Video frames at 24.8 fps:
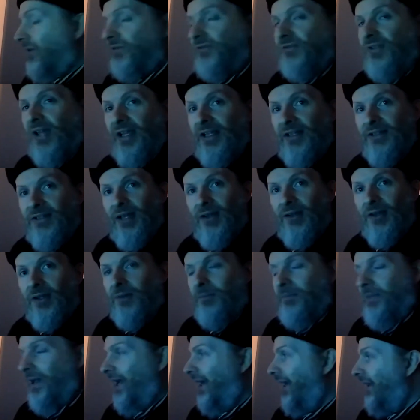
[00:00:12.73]

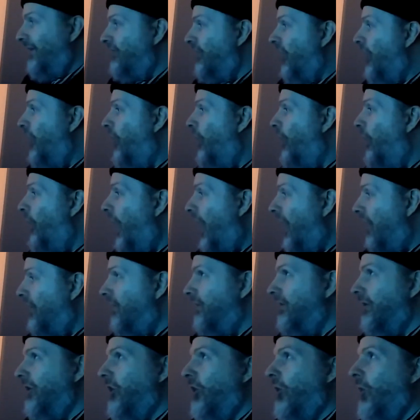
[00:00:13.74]
psychedelic band
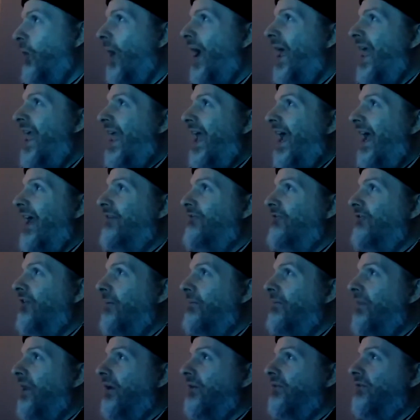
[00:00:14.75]
Waterloo, and
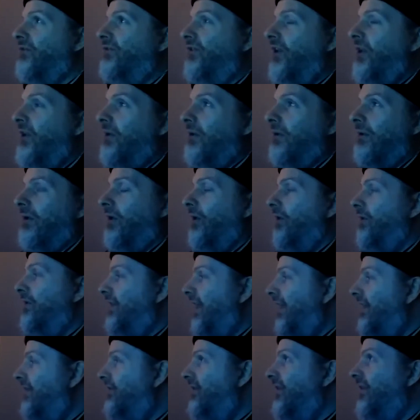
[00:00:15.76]
from their singular
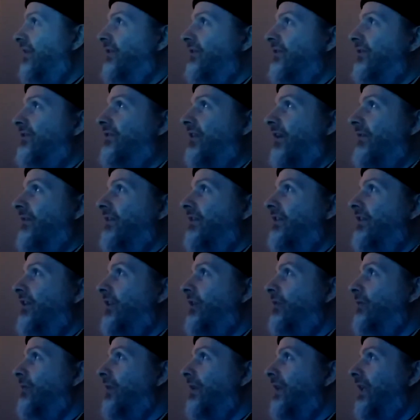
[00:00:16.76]

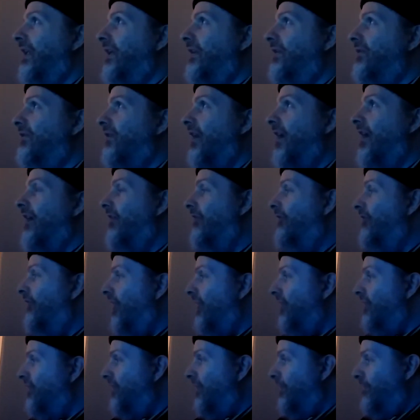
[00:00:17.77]
1970 release,
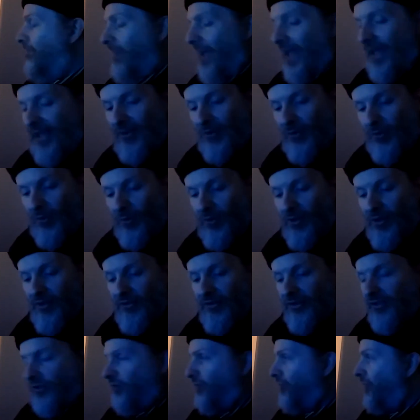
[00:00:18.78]
First Battle,
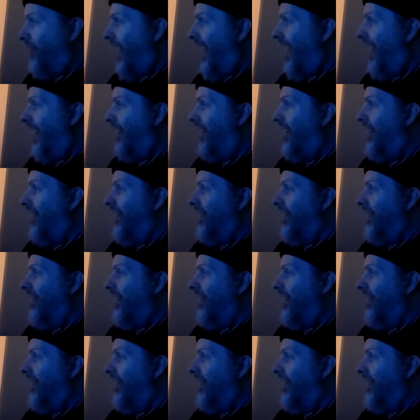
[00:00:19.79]
the track